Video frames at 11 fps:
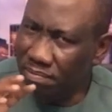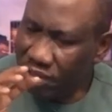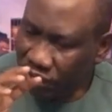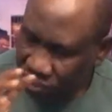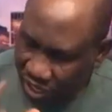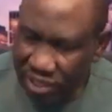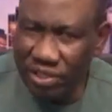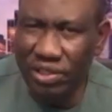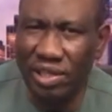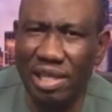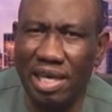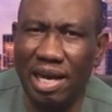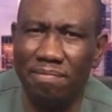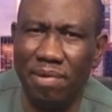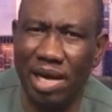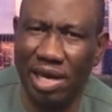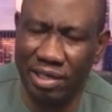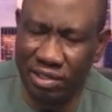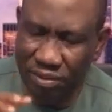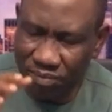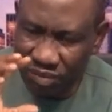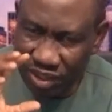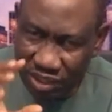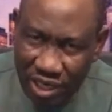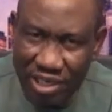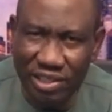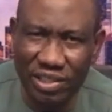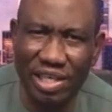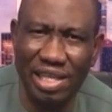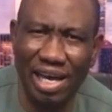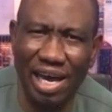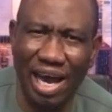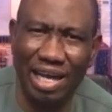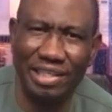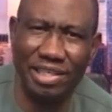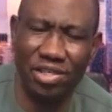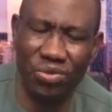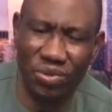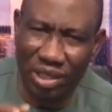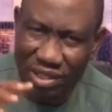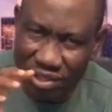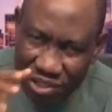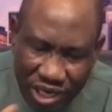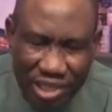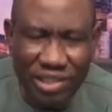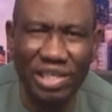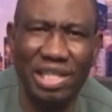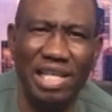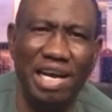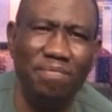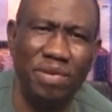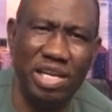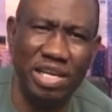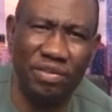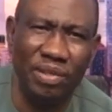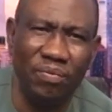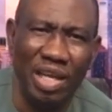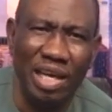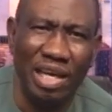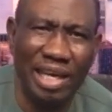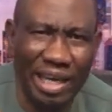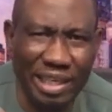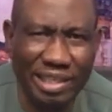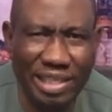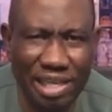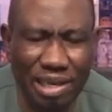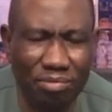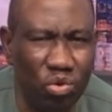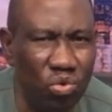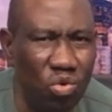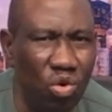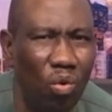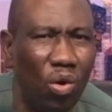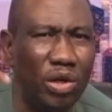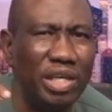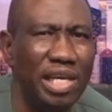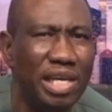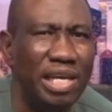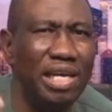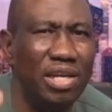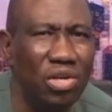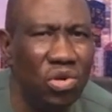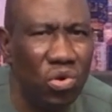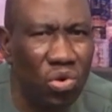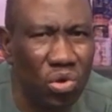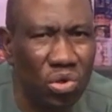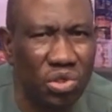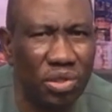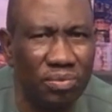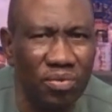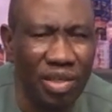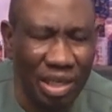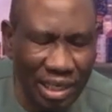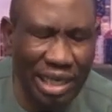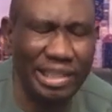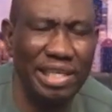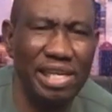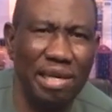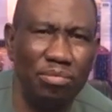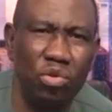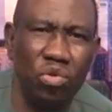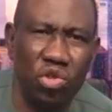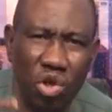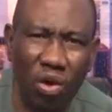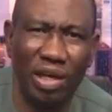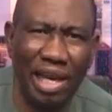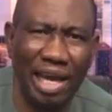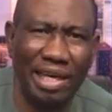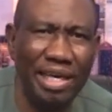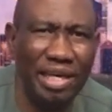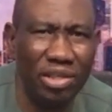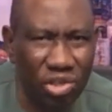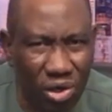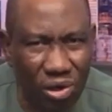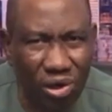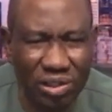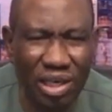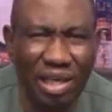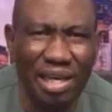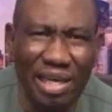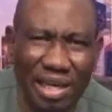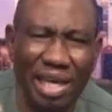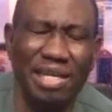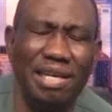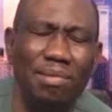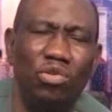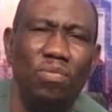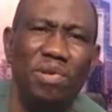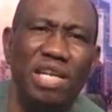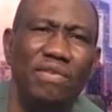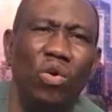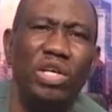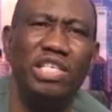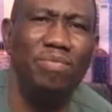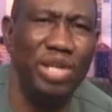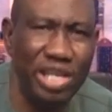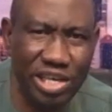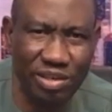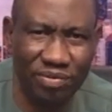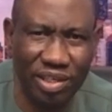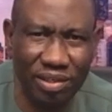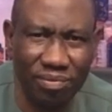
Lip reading: changing their minds, changing their attitudes, changing their beliefs, getting them to know what he knows, getting them to talk like he talked, getting them to believe what he believed,